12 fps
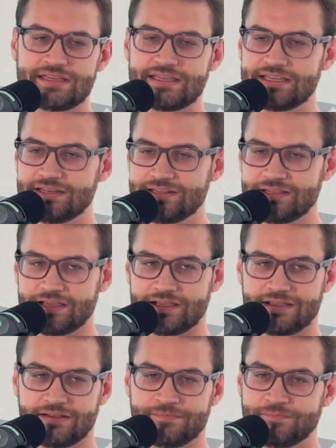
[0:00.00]

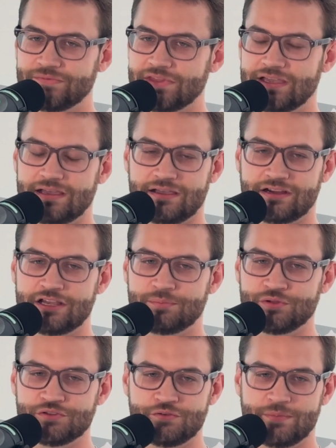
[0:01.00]
India, a
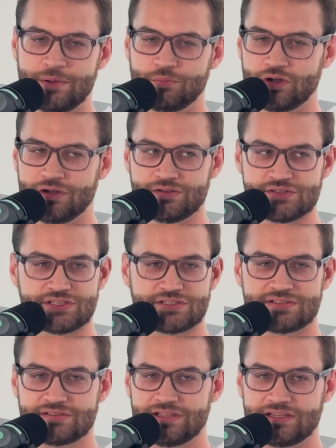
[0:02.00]
couple new
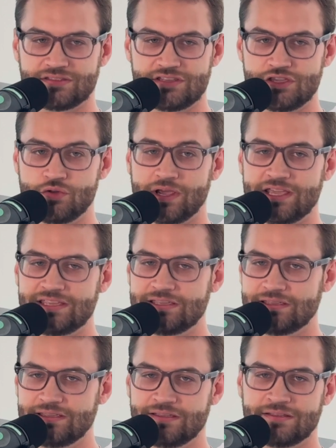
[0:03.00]
members like the
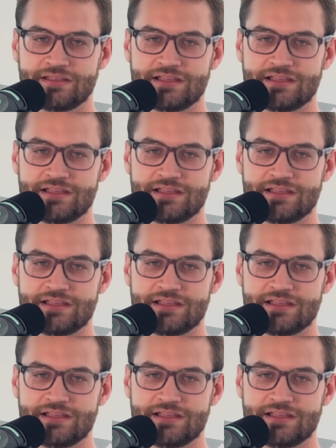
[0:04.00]
UAE.